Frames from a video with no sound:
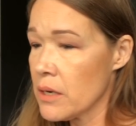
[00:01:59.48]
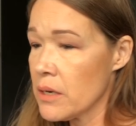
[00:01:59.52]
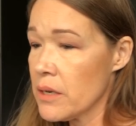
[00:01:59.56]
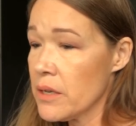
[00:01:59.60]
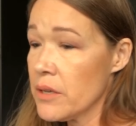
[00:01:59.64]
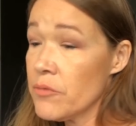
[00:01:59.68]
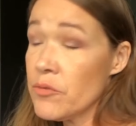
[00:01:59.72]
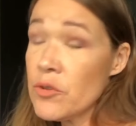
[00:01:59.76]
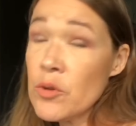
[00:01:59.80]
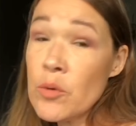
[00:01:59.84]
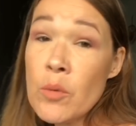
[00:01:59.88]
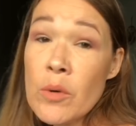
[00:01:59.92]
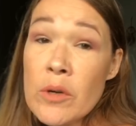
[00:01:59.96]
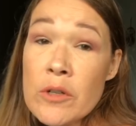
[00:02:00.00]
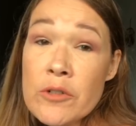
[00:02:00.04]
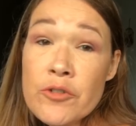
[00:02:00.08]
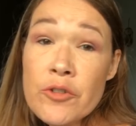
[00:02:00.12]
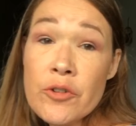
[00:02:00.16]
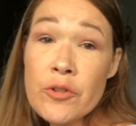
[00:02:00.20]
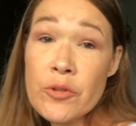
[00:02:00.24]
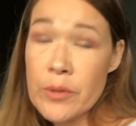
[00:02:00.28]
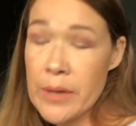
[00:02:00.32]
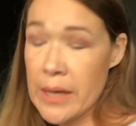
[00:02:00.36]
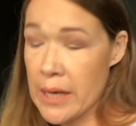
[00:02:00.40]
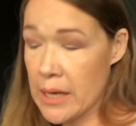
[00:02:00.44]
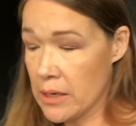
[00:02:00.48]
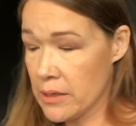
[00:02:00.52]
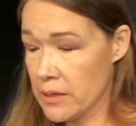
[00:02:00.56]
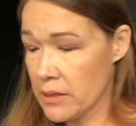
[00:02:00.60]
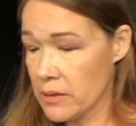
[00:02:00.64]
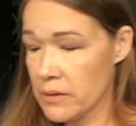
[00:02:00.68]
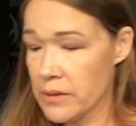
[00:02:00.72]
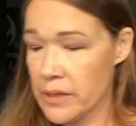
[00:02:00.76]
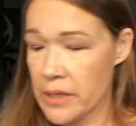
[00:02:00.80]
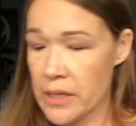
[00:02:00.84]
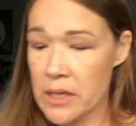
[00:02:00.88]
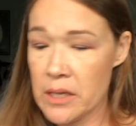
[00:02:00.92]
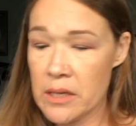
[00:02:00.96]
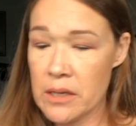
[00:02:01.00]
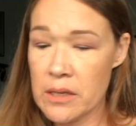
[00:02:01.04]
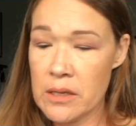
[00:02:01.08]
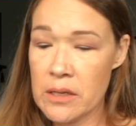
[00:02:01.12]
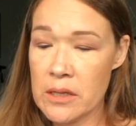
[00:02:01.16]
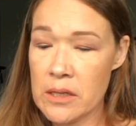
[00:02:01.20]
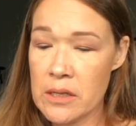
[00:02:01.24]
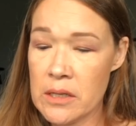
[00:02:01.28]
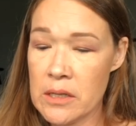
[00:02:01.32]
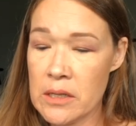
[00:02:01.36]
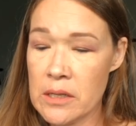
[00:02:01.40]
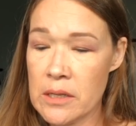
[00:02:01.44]
if you want to add it like
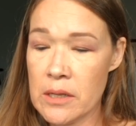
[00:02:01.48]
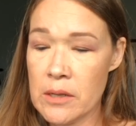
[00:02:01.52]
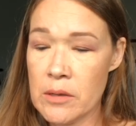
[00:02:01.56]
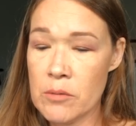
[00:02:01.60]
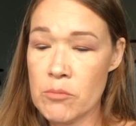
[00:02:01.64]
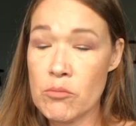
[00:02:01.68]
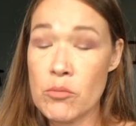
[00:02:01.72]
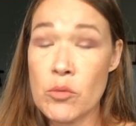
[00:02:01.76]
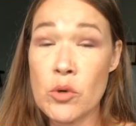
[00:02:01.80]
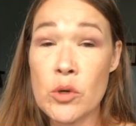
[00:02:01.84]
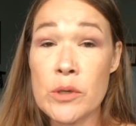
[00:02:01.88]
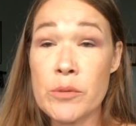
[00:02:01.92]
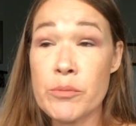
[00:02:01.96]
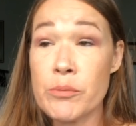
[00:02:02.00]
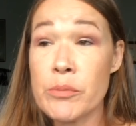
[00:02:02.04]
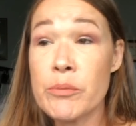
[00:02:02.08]
more